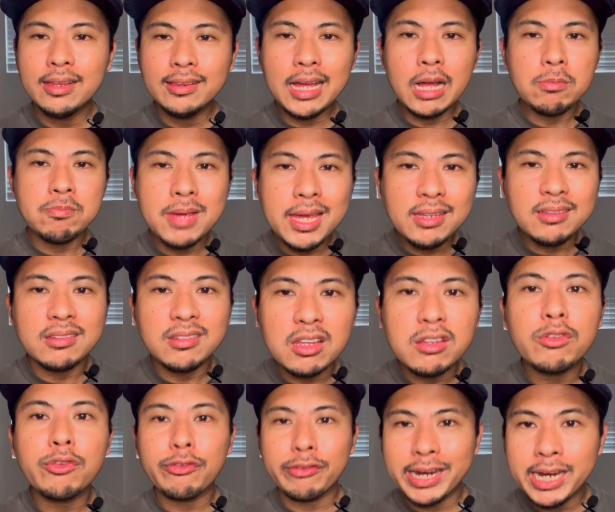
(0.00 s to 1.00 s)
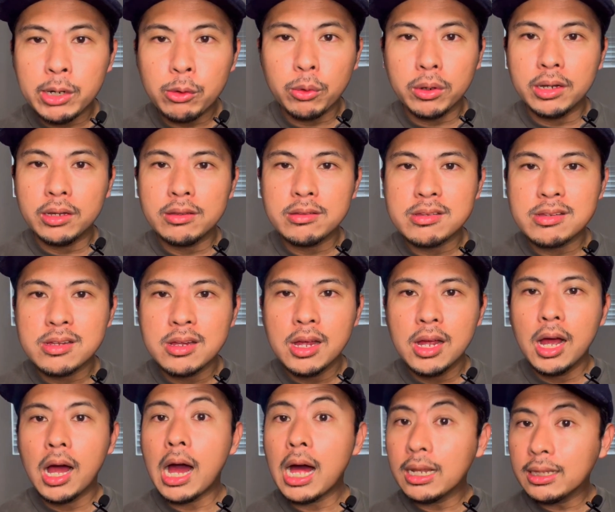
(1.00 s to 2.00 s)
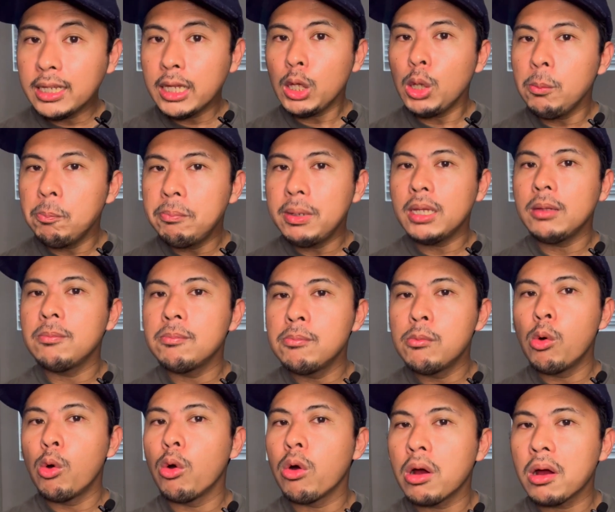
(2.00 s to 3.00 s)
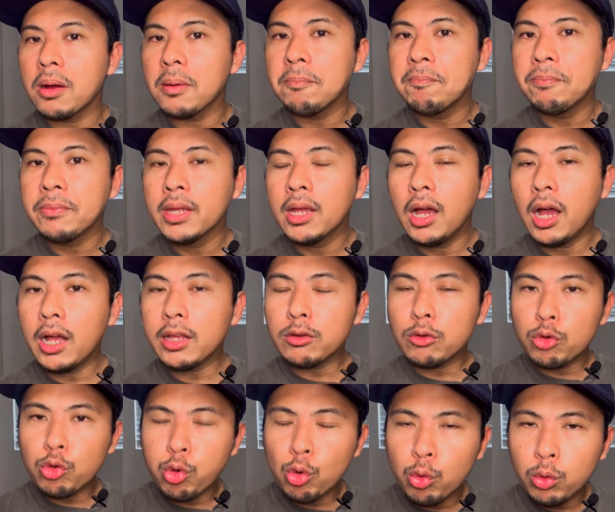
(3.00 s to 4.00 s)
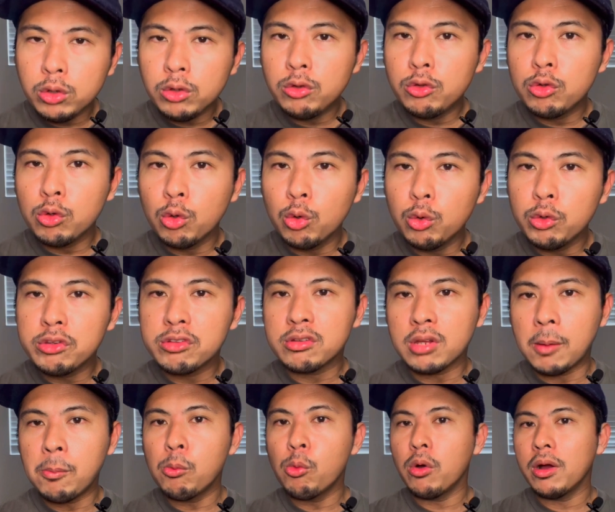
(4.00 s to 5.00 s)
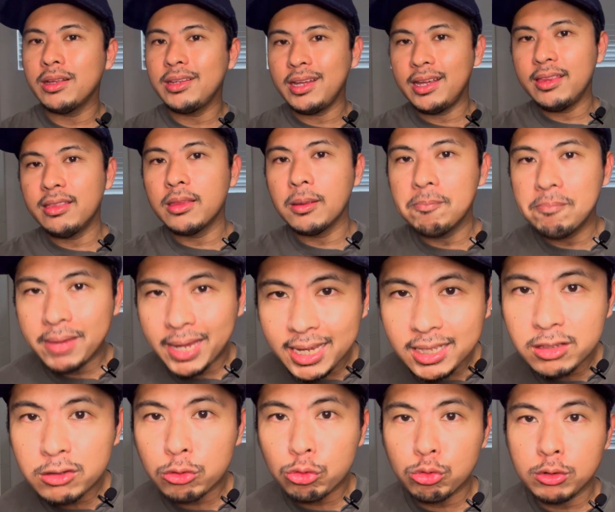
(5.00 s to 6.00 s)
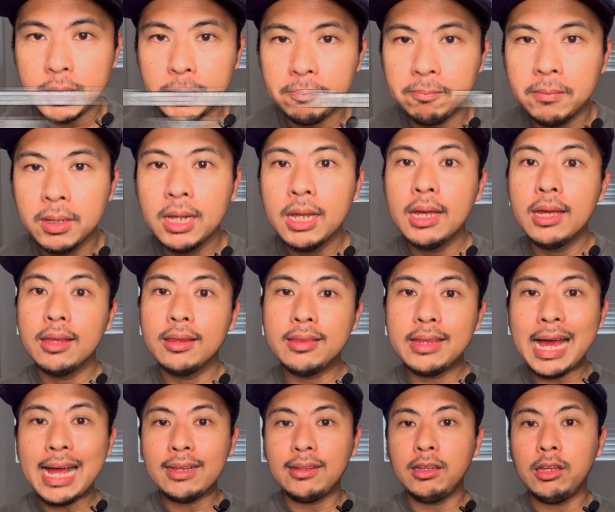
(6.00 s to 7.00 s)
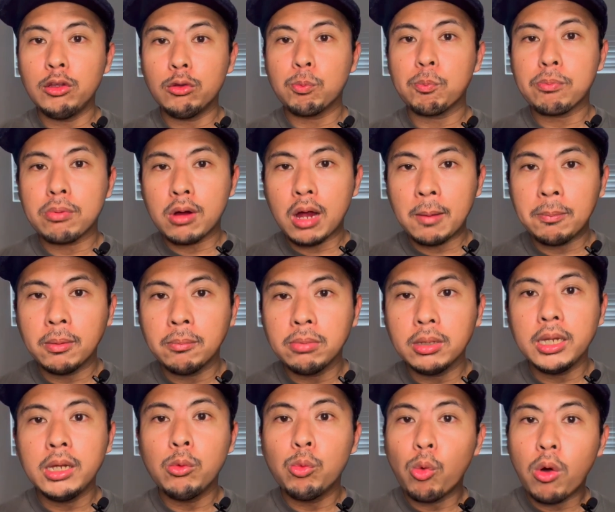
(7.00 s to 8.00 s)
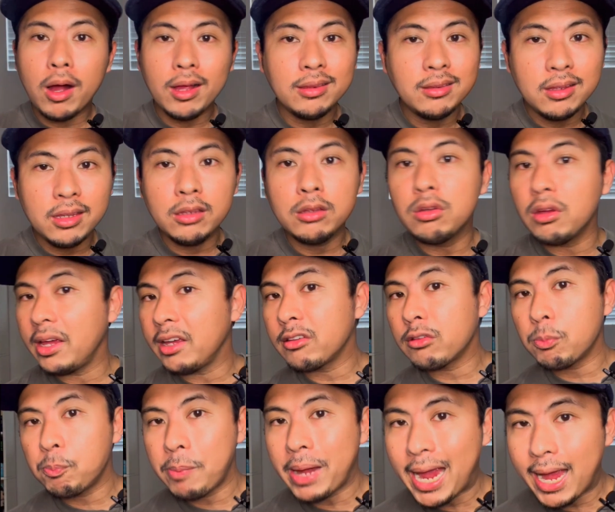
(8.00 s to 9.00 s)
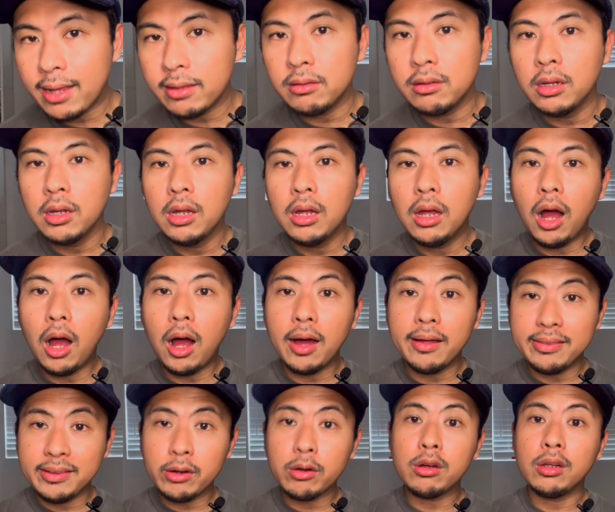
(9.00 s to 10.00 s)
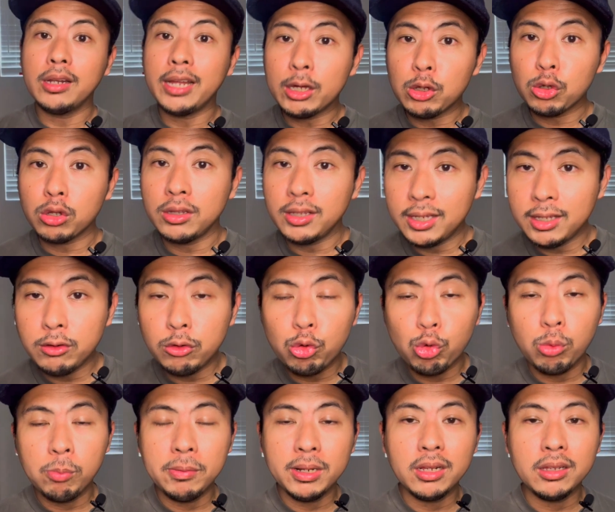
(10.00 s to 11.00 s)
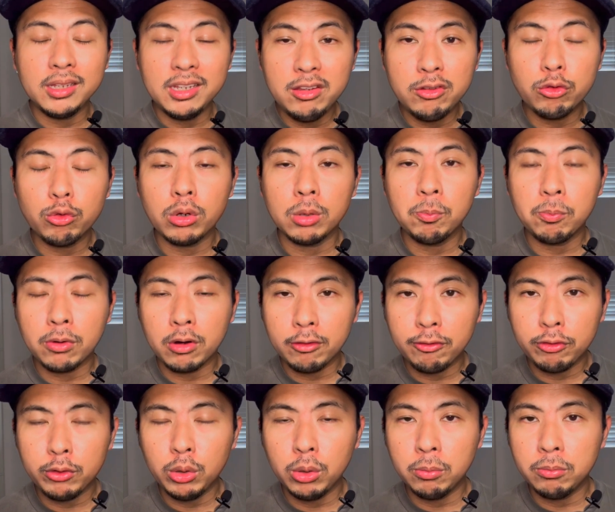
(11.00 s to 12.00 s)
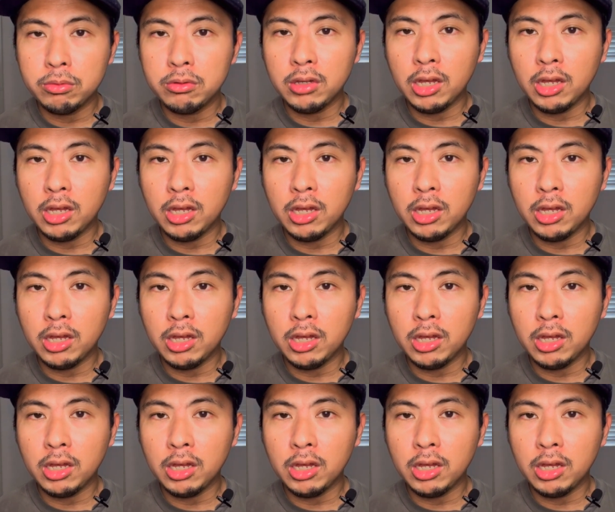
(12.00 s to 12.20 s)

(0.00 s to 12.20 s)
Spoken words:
that makes this fragrance a little bit more attuned to someone in the mainstream that is probably wanting to expand their collection into Middle Eastern perfumes.